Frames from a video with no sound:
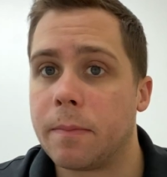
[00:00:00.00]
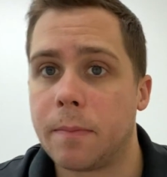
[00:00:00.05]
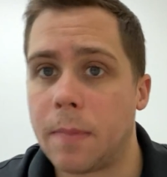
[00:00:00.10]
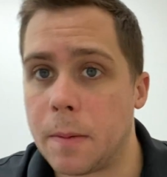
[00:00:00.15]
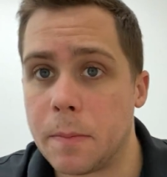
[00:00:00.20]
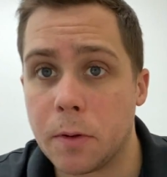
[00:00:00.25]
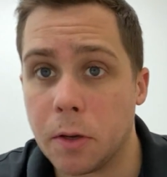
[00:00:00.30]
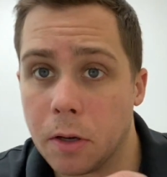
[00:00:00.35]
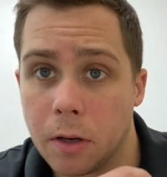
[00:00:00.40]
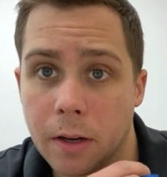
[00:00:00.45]

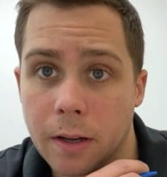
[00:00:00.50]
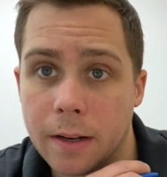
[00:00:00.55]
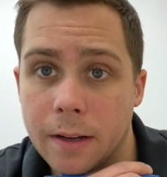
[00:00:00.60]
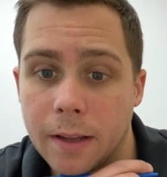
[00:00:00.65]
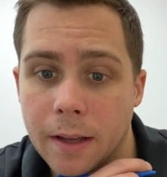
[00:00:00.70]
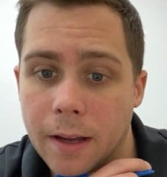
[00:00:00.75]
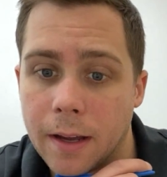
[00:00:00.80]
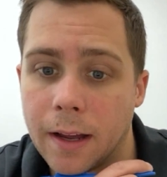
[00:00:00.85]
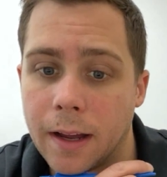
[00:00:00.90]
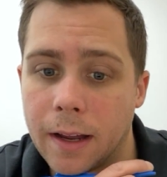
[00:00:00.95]
I'm
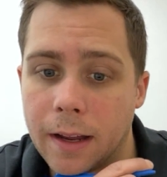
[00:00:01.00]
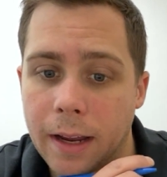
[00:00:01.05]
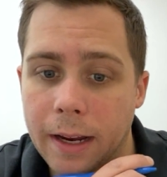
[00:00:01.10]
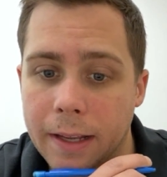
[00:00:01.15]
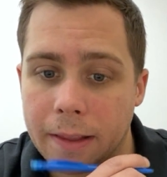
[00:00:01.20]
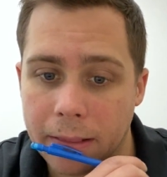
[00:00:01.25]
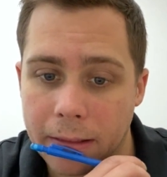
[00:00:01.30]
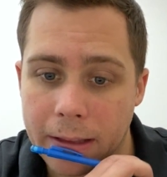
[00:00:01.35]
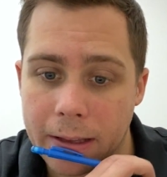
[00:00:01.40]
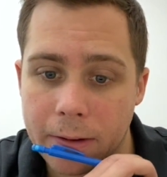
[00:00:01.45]
good. I
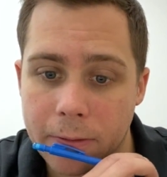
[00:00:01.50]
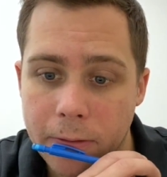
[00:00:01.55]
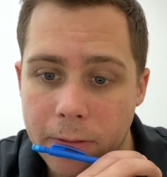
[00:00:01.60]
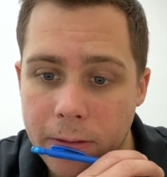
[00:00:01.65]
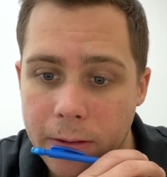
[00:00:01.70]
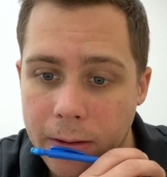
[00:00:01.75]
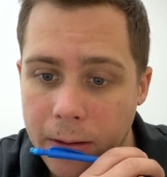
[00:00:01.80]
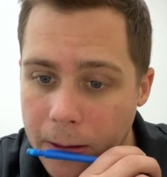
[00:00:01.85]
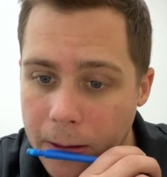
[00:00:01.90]
can lift.